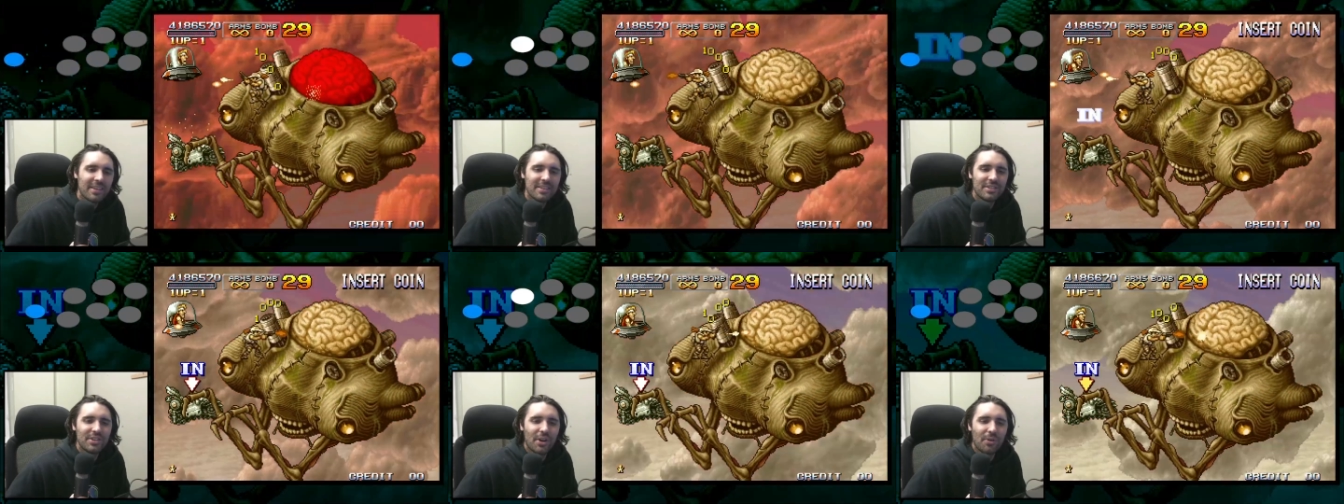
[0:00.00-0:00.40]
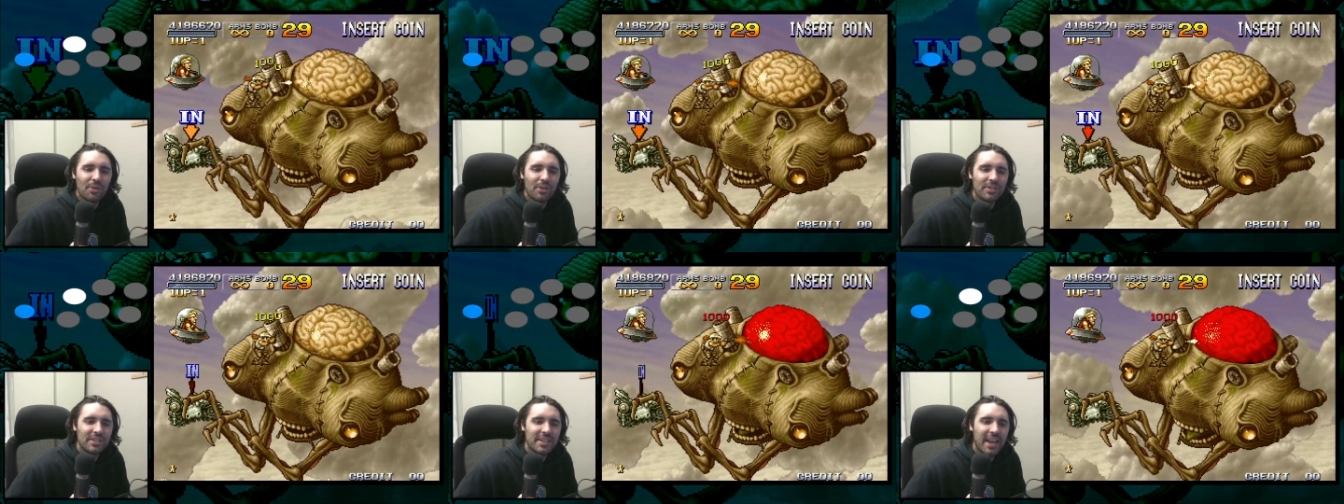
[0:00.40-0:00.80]
so
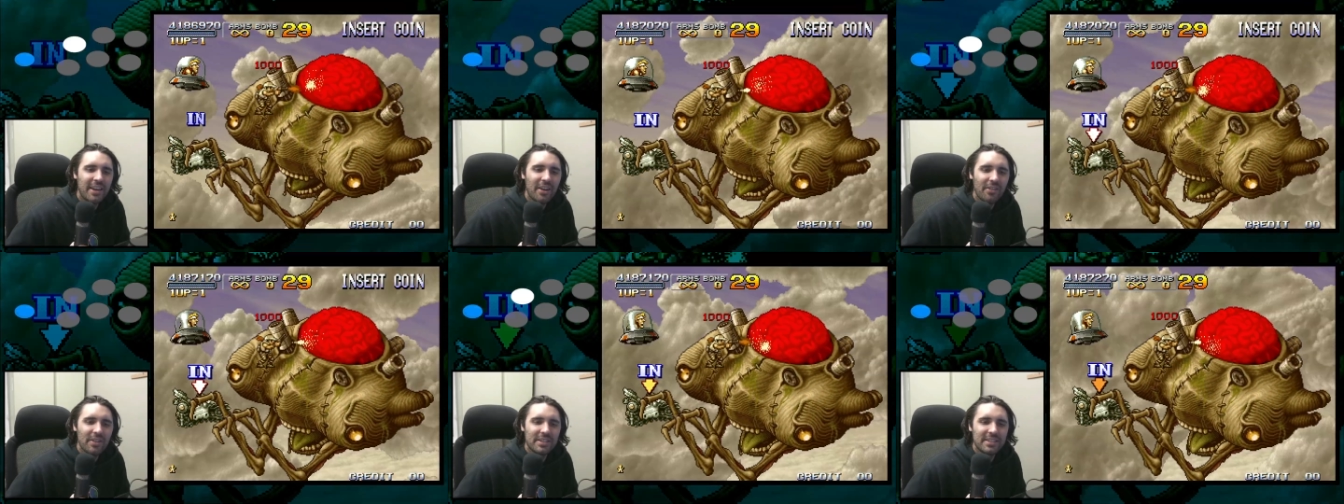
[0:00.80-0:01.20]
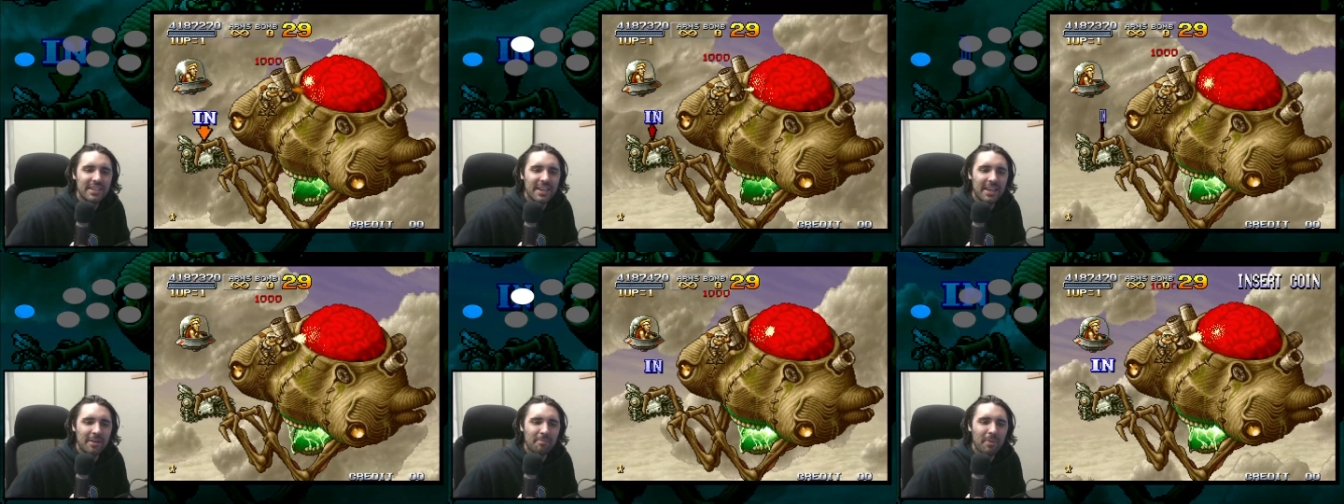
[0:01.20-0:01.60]
you stand on the
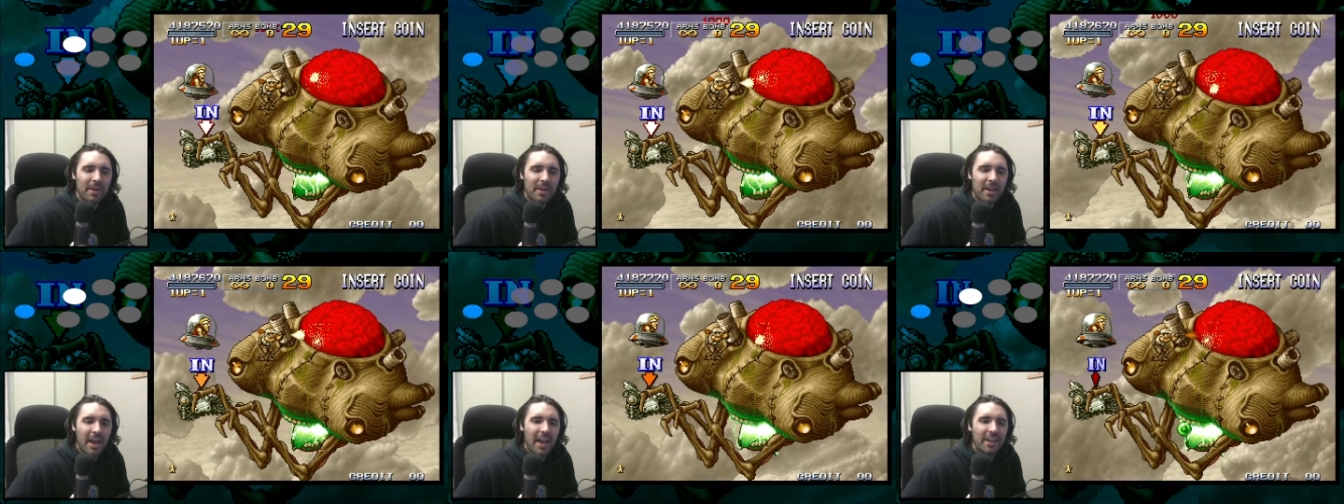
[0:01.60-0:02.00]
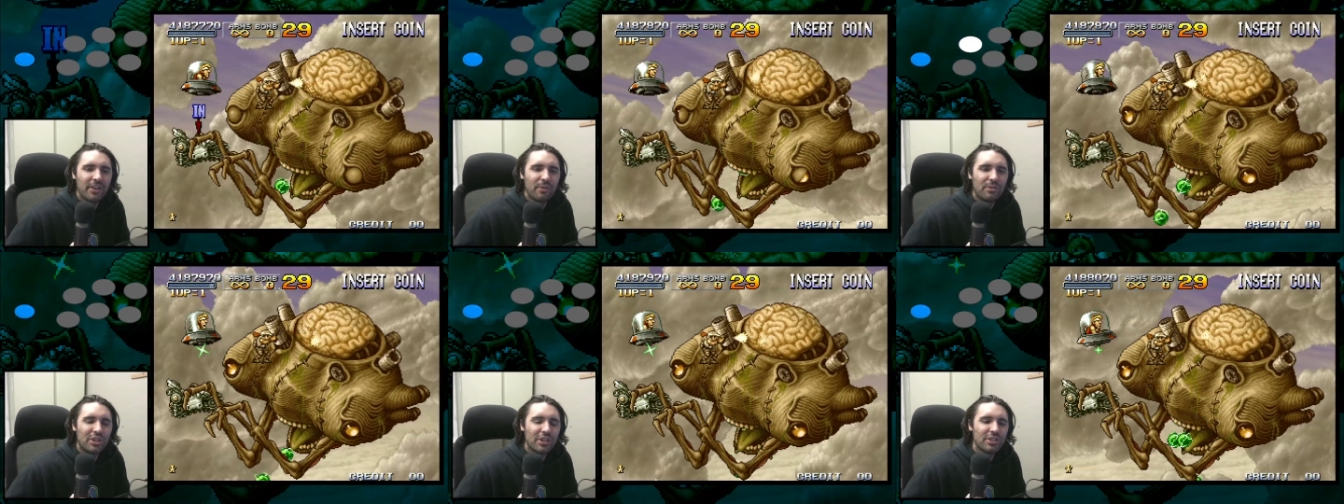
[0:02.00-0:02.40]
seam and
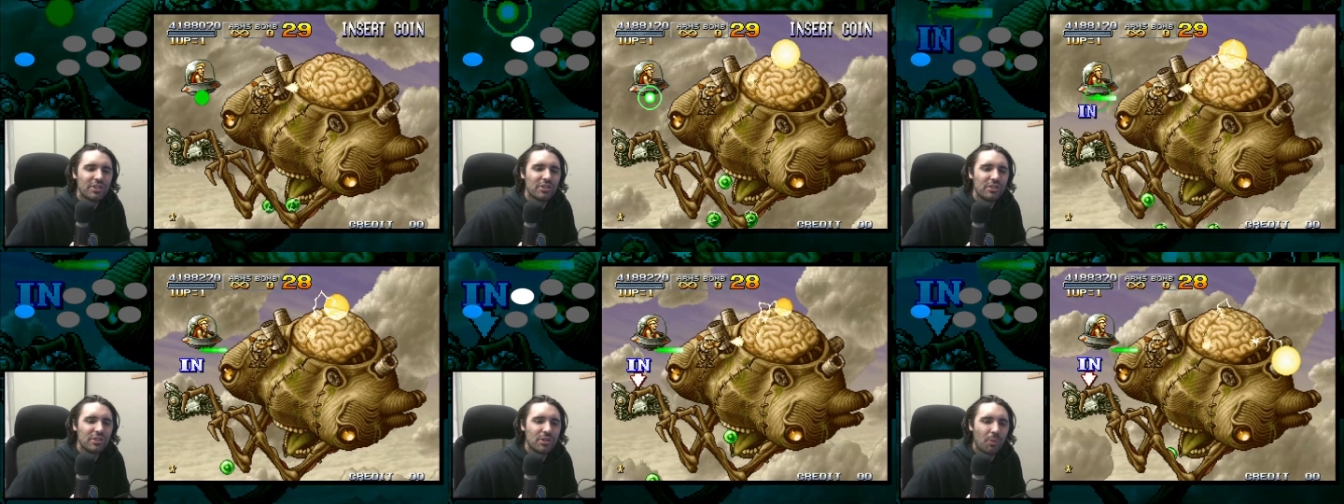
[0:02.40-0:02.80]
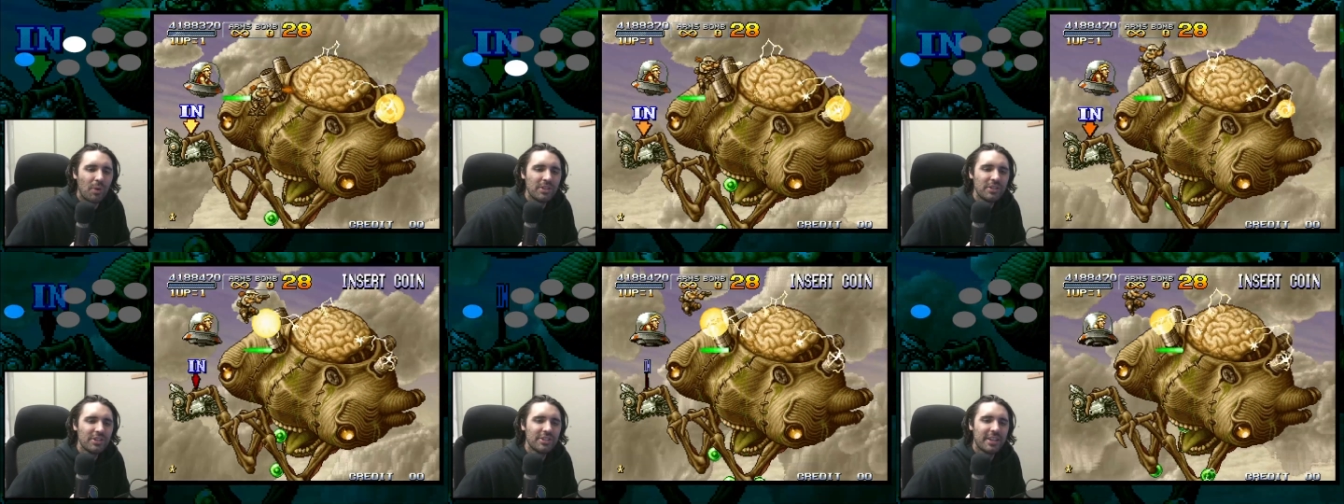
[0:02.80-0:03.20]
you just, so
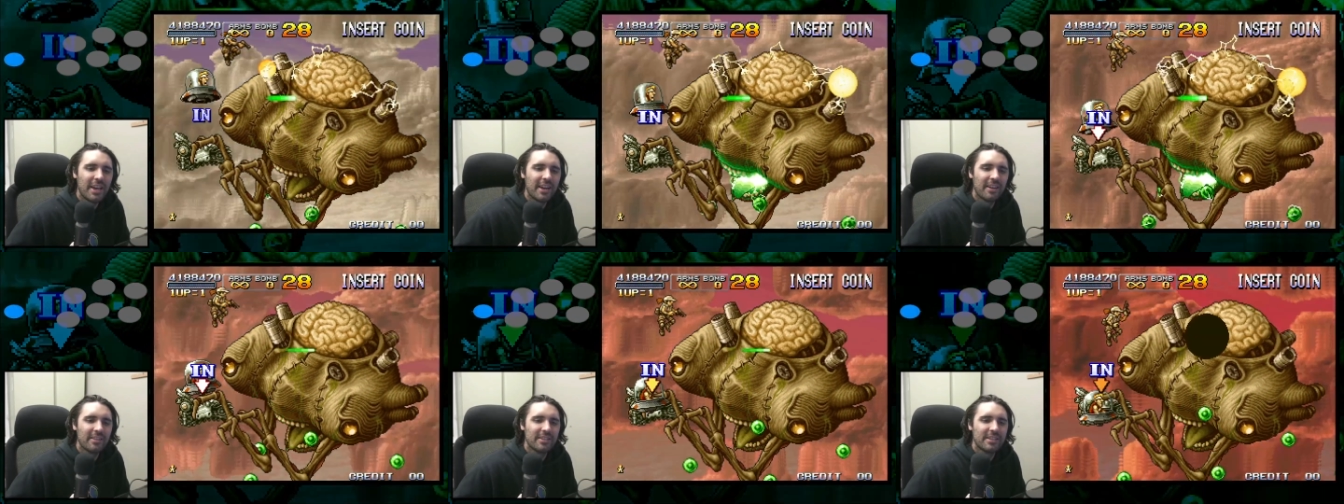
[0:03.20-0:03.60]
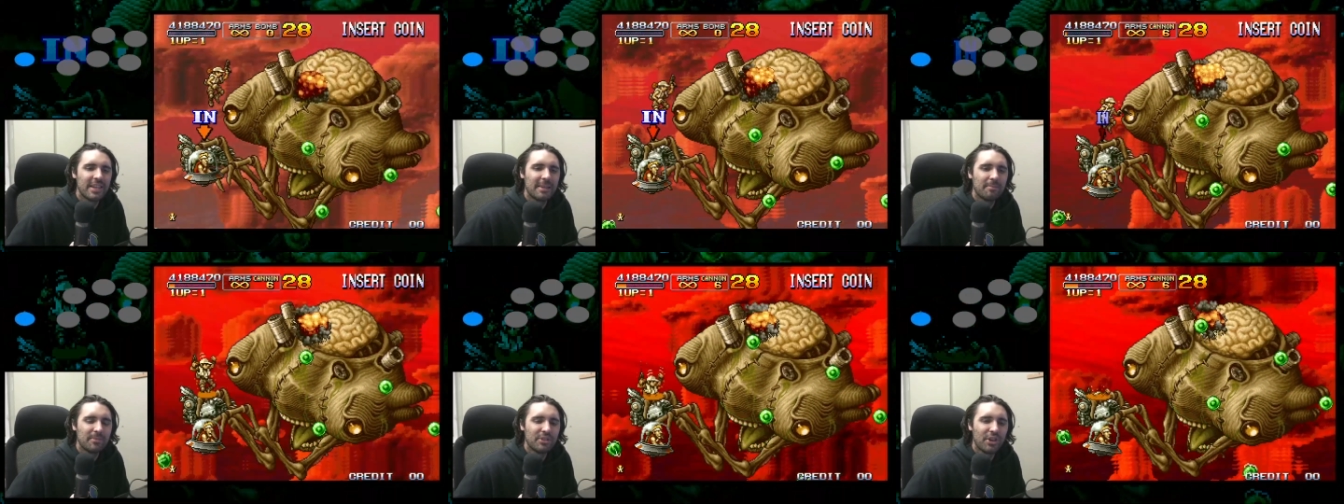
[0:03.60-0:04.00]
once you're standing on the
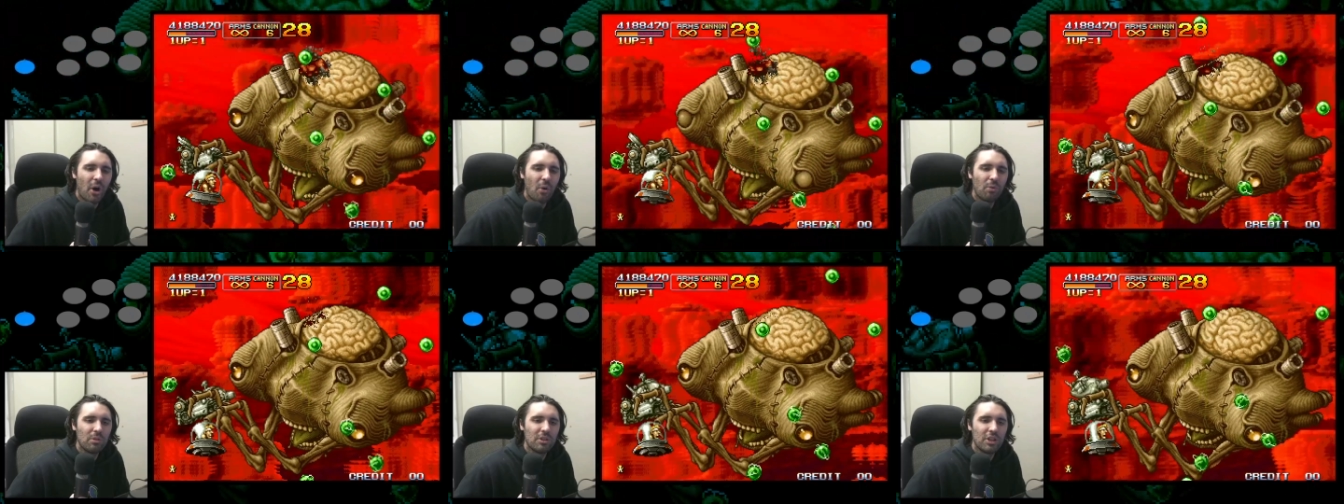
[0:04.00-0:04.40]
seam, don't